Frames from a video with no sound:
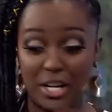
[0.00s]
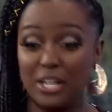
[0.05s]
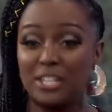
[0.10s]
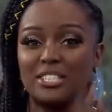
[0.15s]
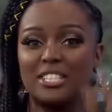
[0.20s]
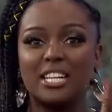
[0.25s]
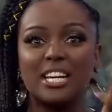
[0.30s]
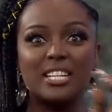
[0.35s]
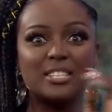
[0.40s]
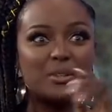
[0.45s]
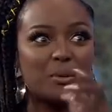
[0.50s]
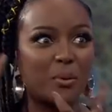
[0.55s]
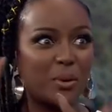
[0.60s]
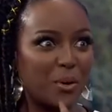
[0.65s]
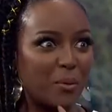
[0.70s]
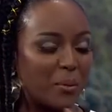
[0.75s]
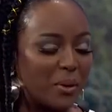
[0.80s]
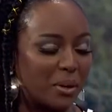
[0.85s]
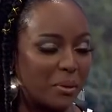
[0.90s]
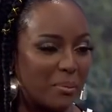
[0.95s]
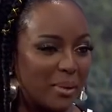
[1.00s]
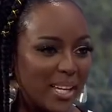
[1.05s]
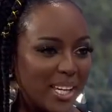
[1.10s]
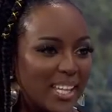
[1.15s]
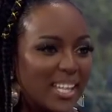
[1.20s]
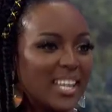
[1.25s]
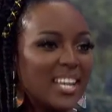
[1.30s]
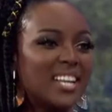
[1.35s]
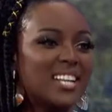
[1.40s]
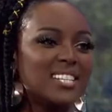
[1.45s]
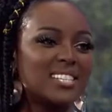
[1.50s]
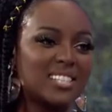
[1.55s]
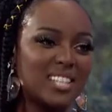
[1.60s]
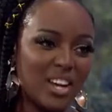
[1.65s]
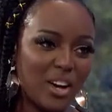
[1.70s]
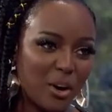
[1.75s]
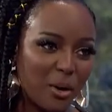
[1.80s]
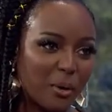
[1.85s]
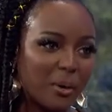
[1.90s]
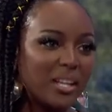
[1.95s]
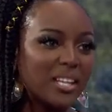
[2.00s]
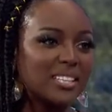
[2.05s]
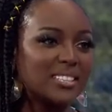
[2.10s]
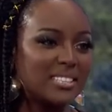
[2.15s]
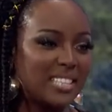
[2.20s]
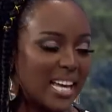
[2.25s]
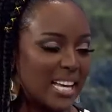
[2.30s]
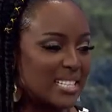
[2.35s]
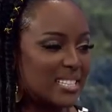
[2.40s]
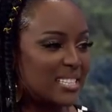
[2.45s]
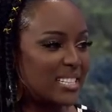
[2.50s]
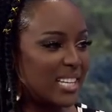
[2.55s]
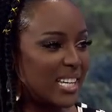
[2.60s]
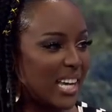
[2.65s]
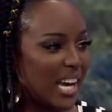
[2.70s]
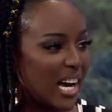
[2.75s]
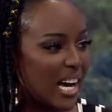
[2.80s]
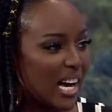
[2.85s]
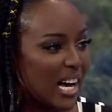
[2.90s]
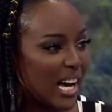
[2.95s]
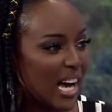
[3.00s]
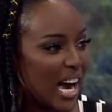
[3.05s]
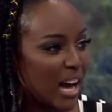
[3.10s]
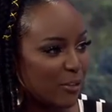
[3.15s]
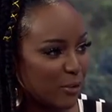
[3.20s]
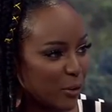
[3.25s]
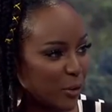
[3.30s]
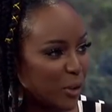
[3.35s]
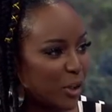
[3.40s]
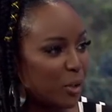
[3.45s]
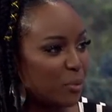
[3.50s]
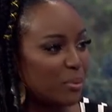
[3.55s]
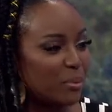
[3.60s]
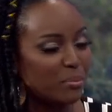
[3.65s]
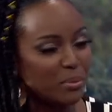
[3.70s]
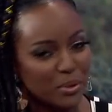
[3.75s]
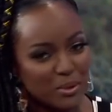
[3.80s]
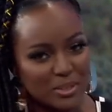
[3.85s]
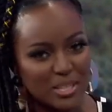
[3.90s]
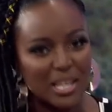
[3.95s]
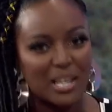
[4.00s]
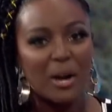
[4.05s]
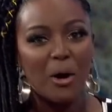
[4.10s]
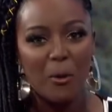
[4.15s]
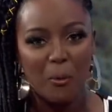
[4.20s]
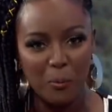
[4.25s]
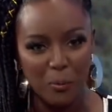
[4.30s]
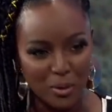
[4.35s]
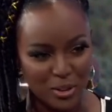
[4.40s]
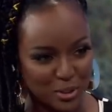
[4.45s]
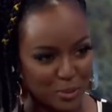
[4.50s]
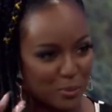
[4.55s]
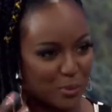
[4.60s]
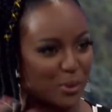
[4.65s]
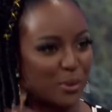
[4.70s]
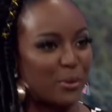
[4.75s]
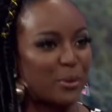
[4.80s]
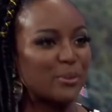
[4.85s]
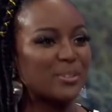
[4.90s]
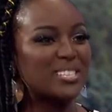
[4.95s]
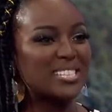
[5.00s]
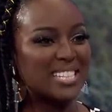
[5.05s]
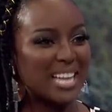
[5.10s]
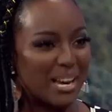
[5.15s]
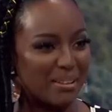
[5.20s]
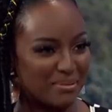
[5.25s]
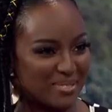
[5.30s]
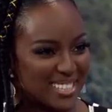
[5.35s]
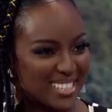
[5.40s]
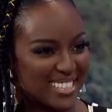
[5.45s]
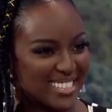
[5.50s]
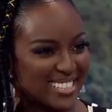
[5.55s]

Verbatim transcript: to here to get to where you want to be. Yeah. So dancing, uh, Afro-Cuban music was one of those steps.